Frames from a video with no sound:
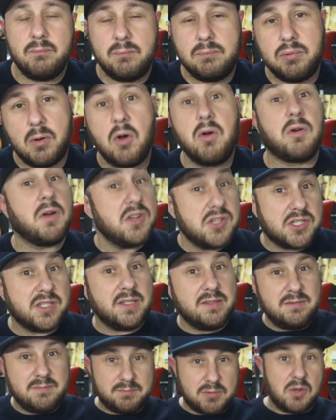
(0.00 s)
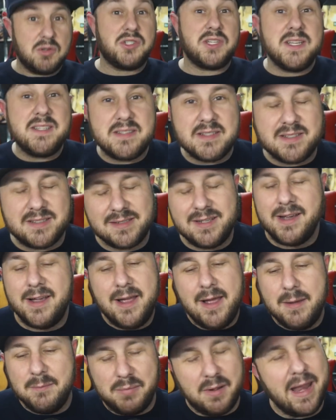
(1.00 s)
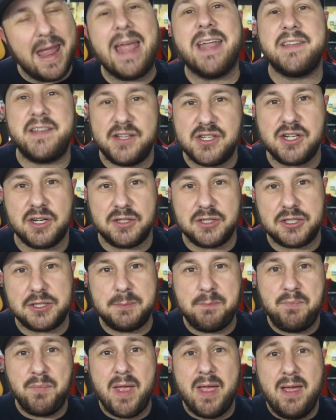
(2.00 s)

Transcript: pro Christian, pro Jesus, but anti church.